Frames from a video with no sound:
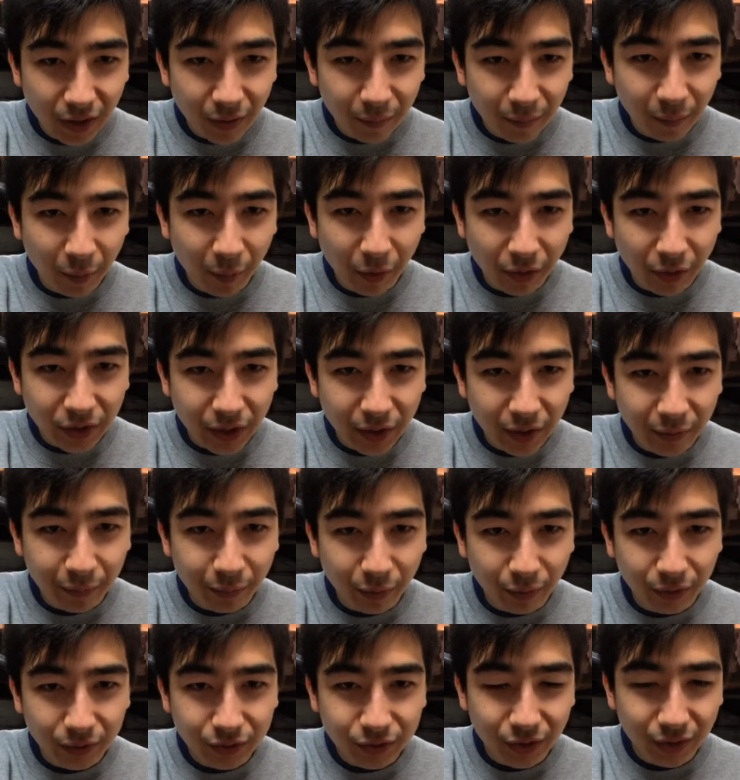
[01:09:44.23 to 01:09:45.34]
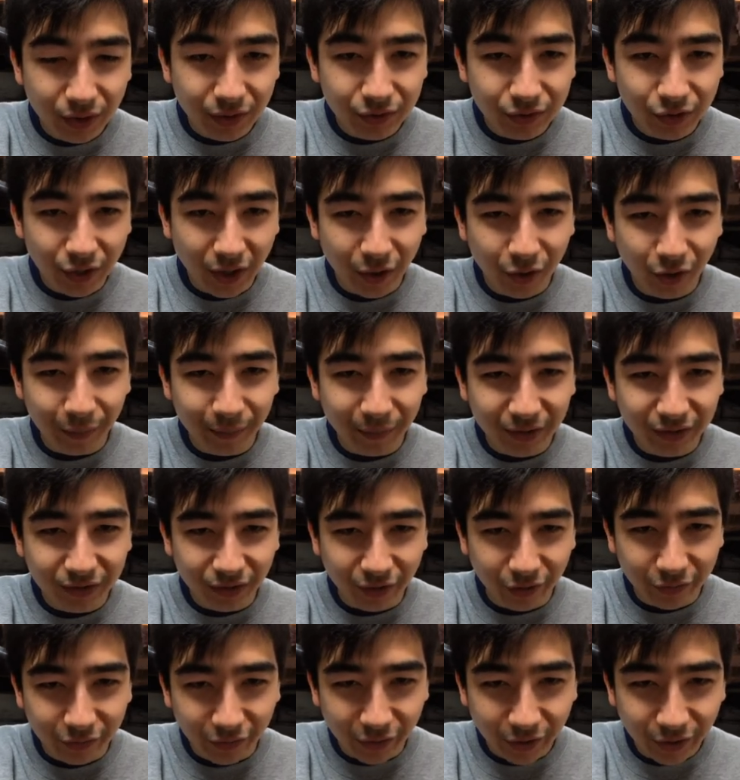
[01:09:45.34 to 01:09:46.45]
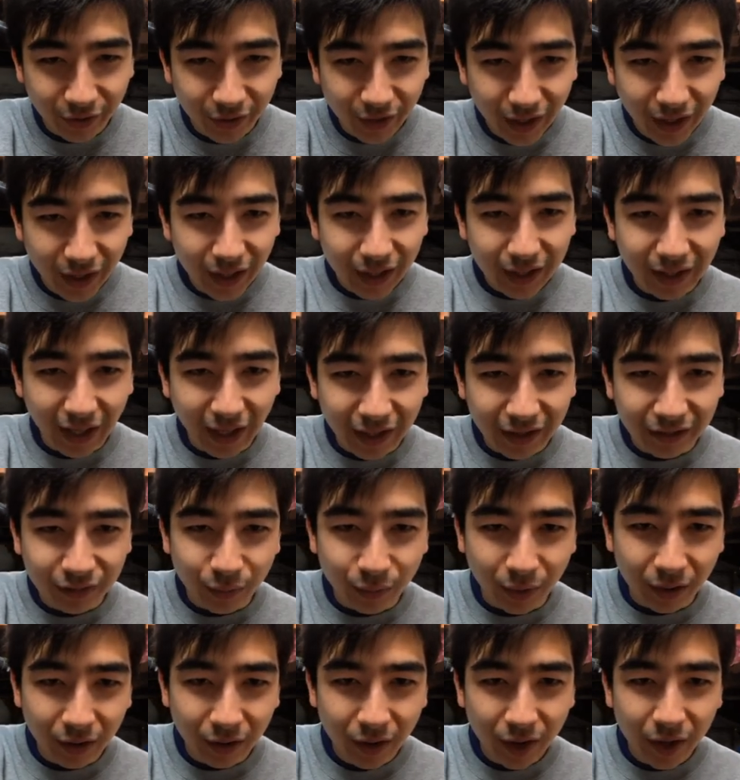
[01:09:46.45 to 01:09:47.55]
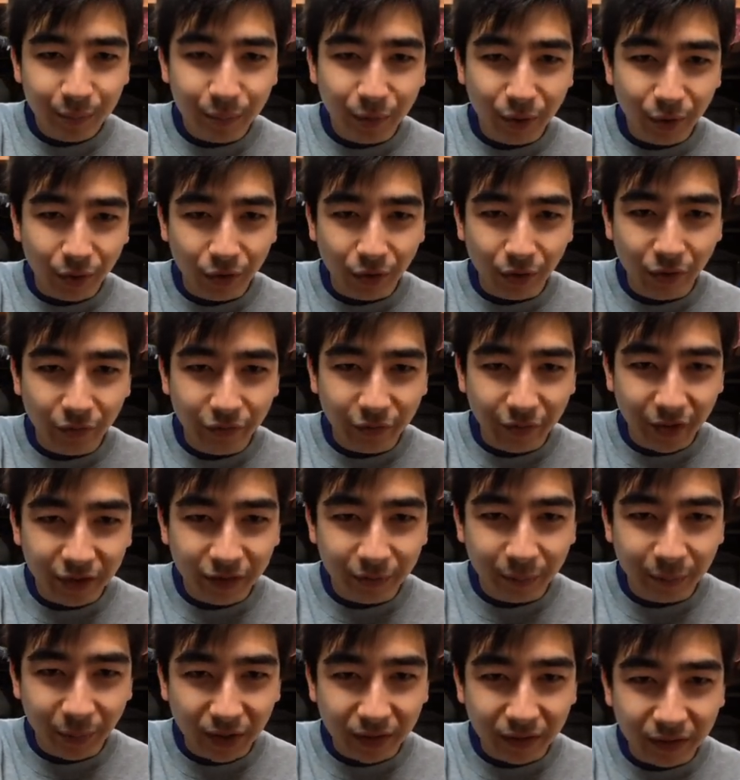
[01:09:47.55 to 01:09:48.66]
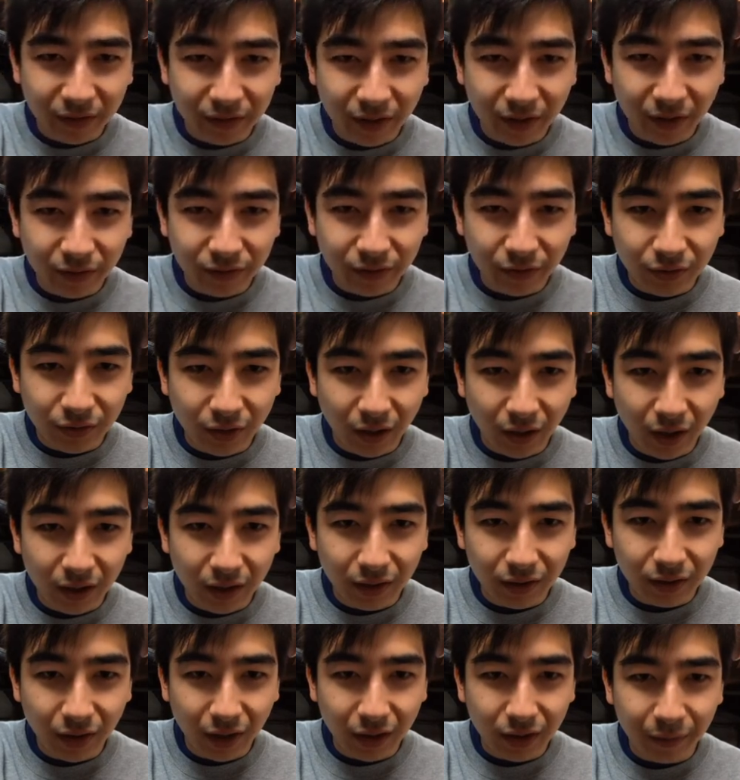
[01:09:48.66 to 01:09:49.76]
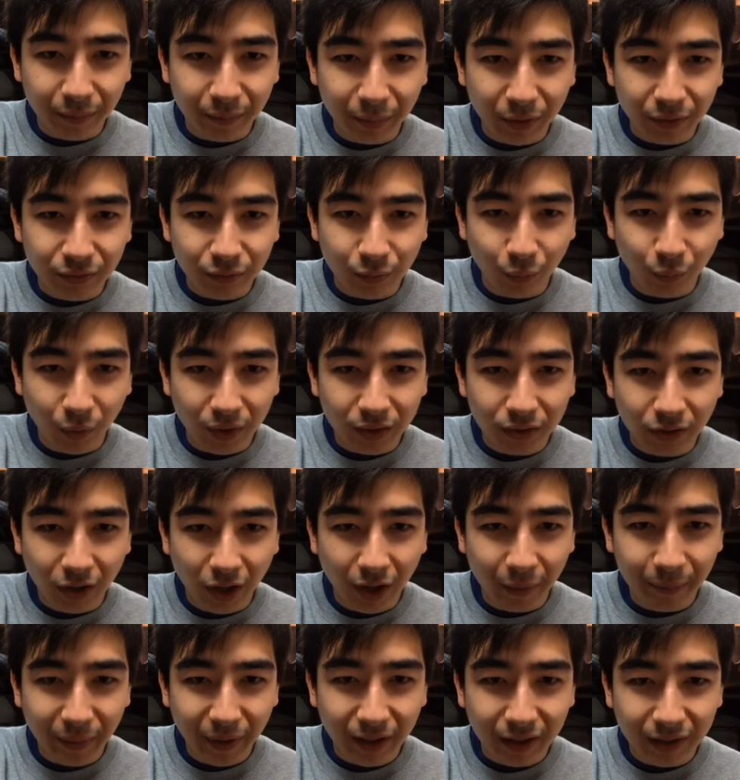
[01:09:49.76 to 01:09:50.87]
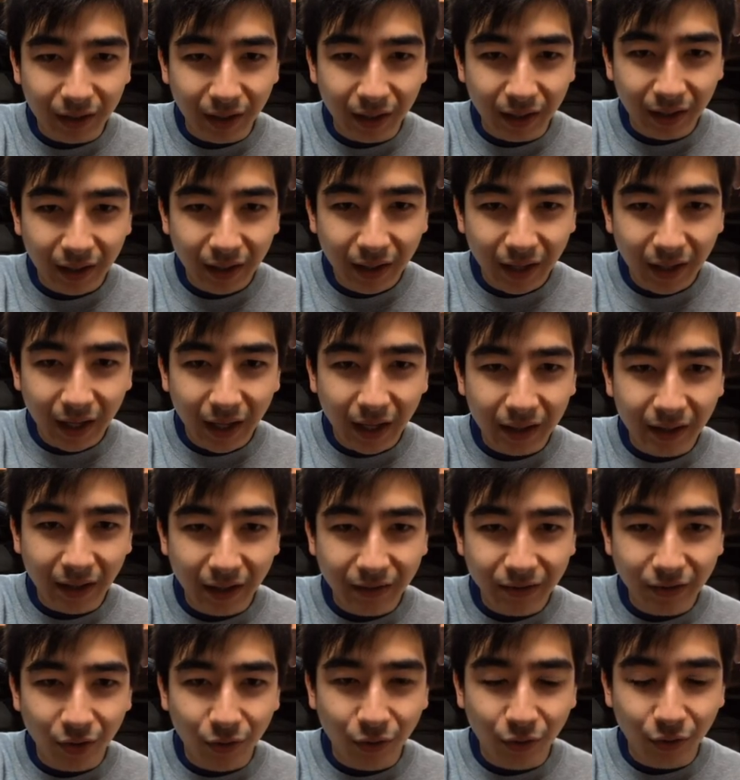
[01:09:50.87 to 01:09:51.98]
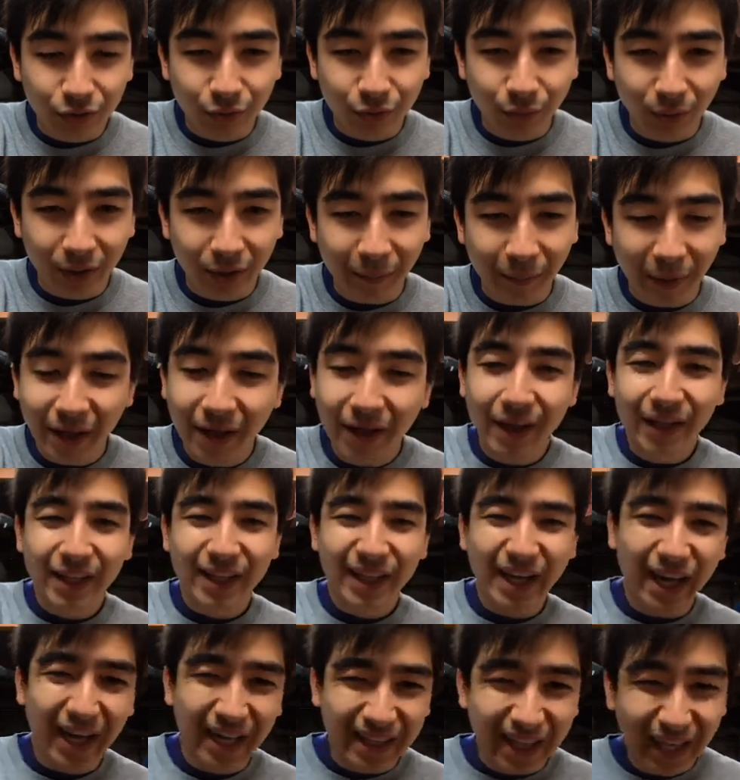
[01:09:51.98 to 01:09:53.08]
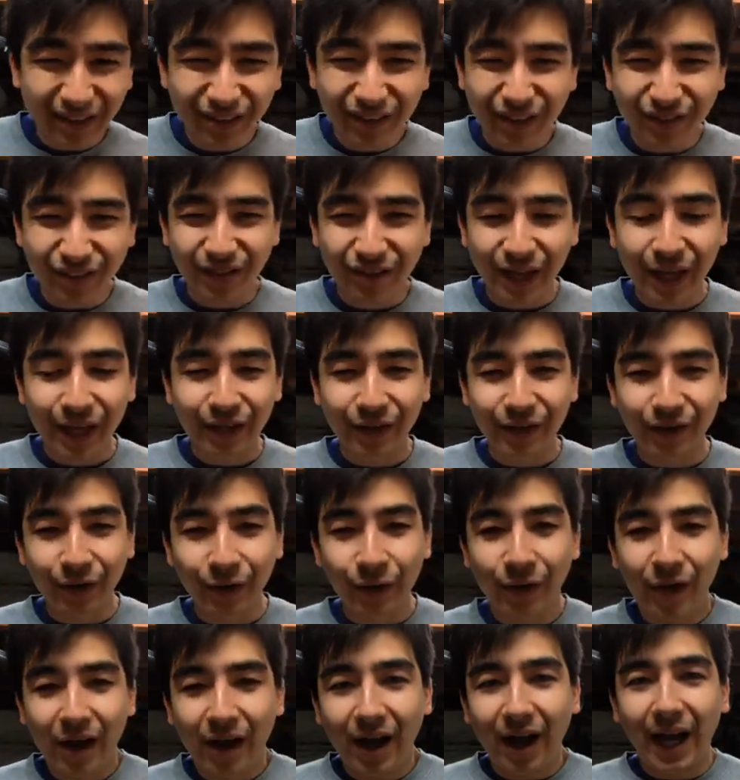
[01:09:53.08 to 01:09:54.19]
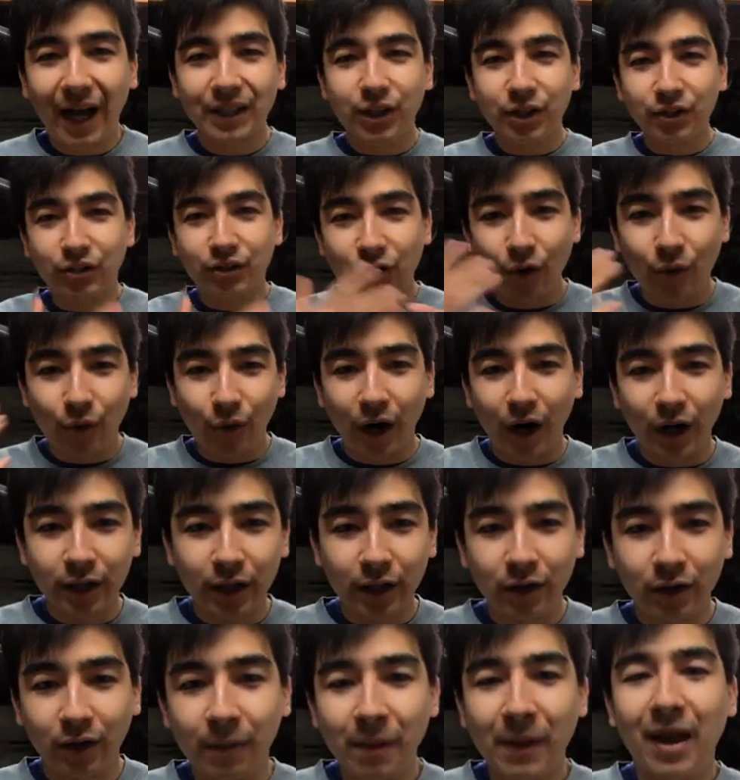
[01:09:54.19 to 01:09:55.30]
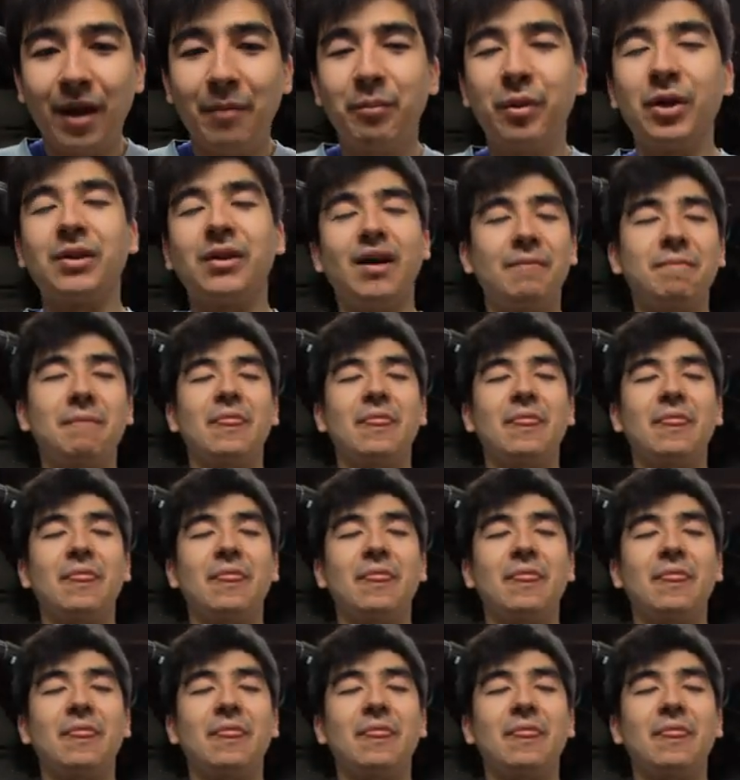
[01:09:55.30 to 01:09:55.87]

Momochi, bro, dry homie server. Gladys one, bro, no offense, but it's because you talk a lot about one topic, like it takes a whole 20 minutes. Yeah, that's the thing, you know? I just go on and on. But